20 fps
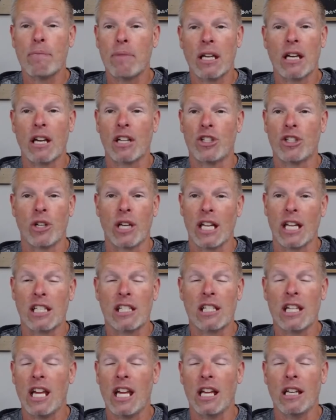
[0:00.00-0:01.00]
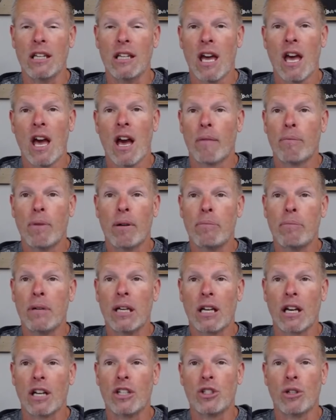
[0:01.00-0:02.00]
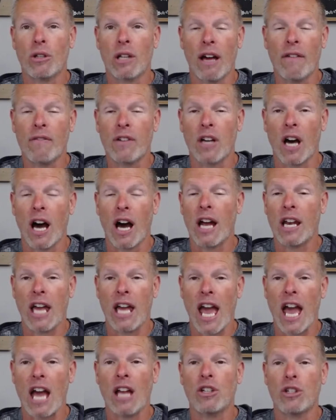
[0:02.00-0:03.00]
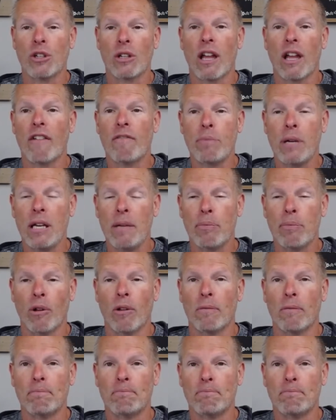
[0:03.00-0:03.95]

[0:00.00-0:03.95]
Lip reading: because you get seen, but because you love God and you love people.